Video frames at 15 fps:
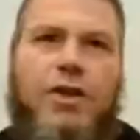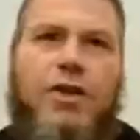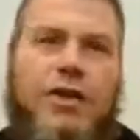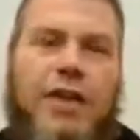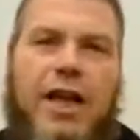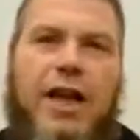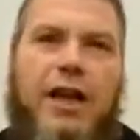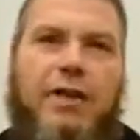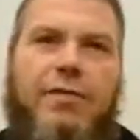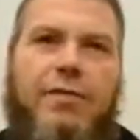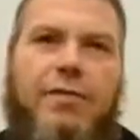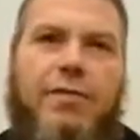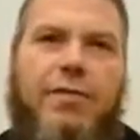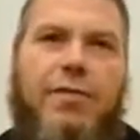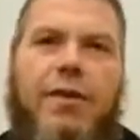Christians have
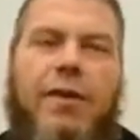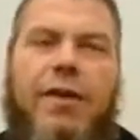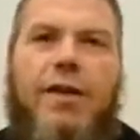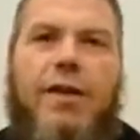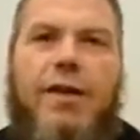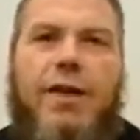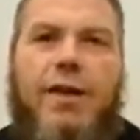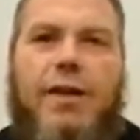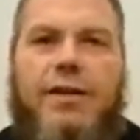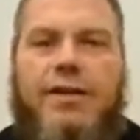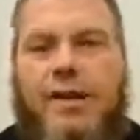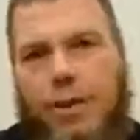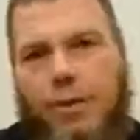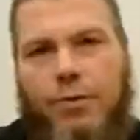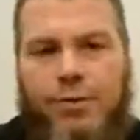
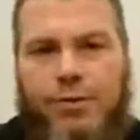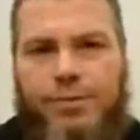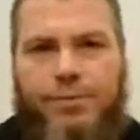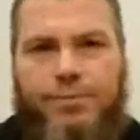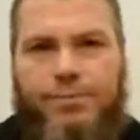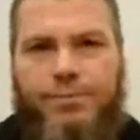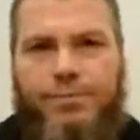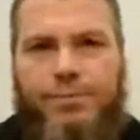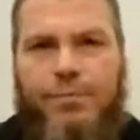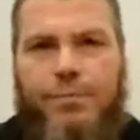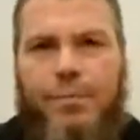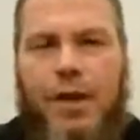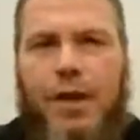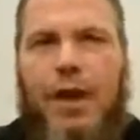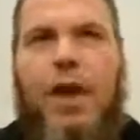doubt.
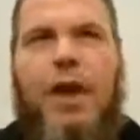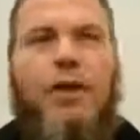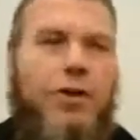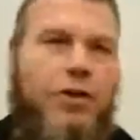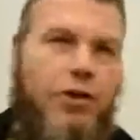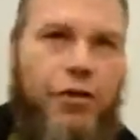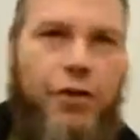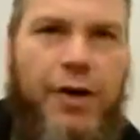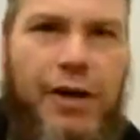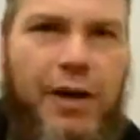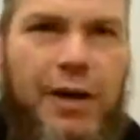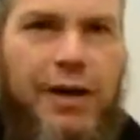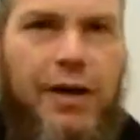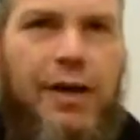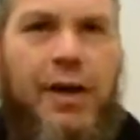The
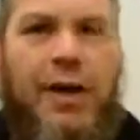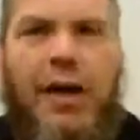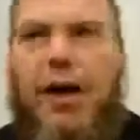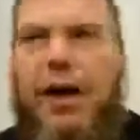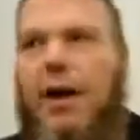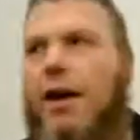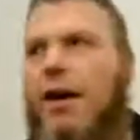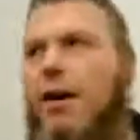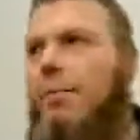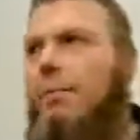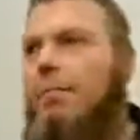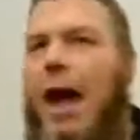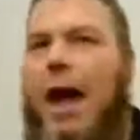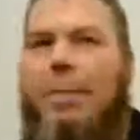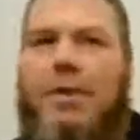Trinity,
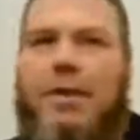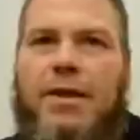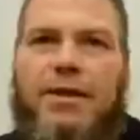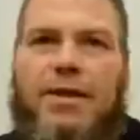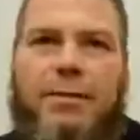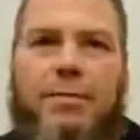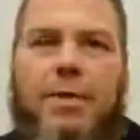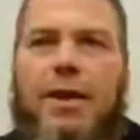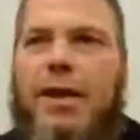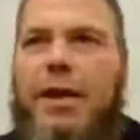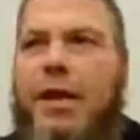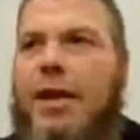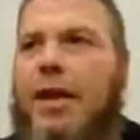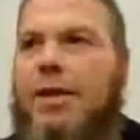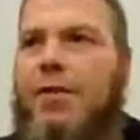baptism,
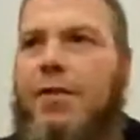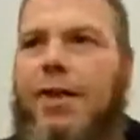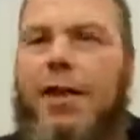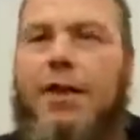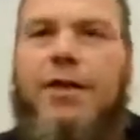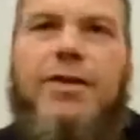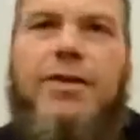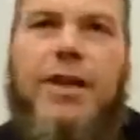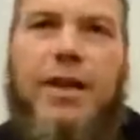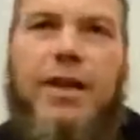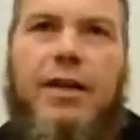and everything else.